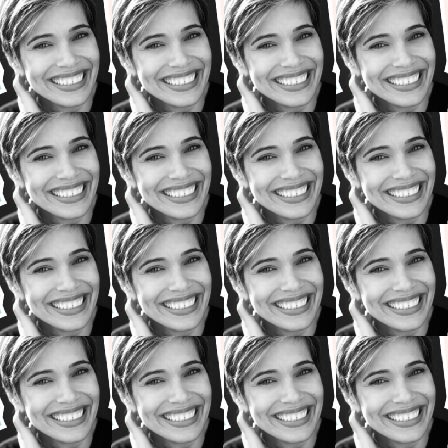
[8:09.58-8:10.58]

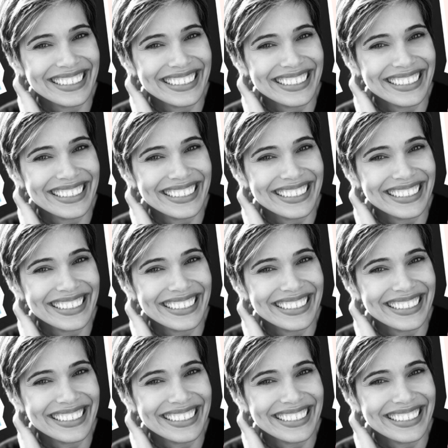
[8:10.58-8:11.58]

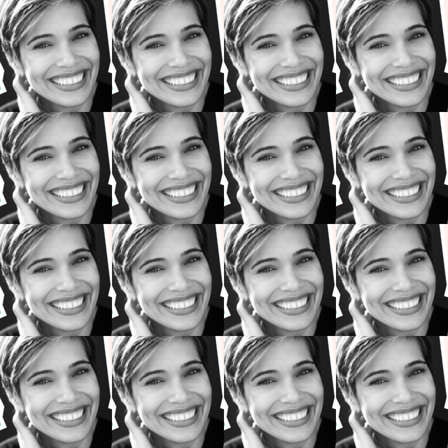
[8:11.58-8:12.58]

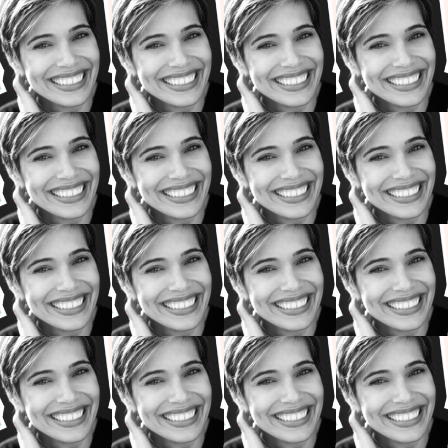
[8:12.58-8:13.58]

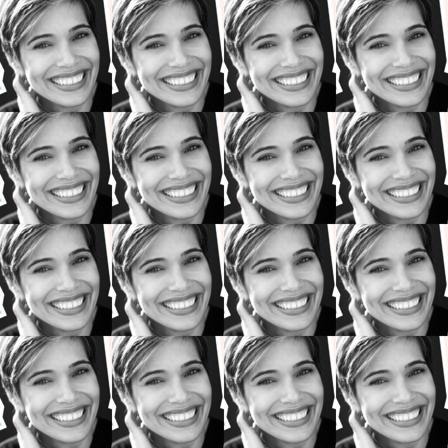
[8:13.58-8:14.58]

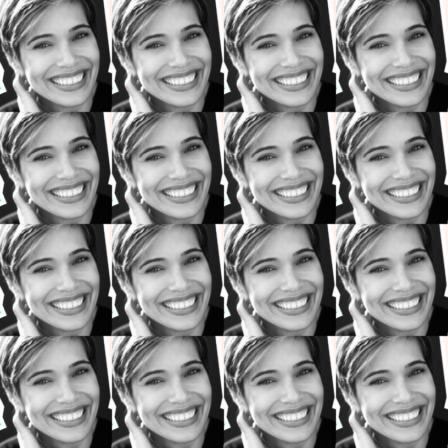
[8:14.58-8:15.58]

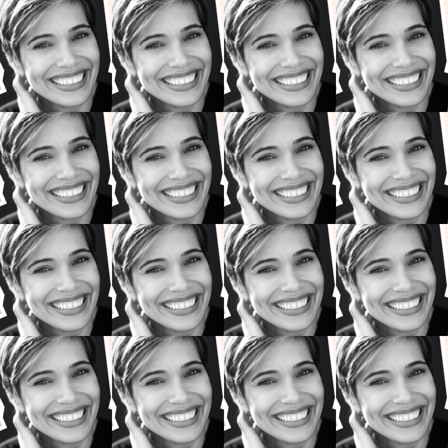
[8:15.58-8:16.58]

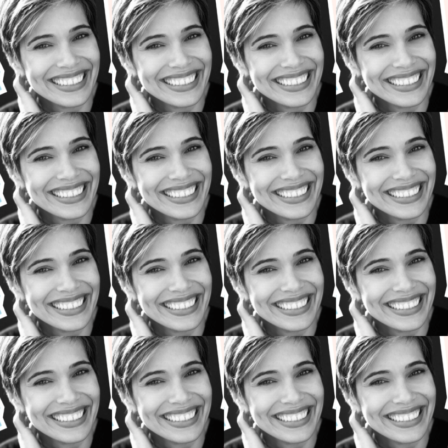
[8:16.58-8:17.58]
The face doesn't move, so there is nothing to read.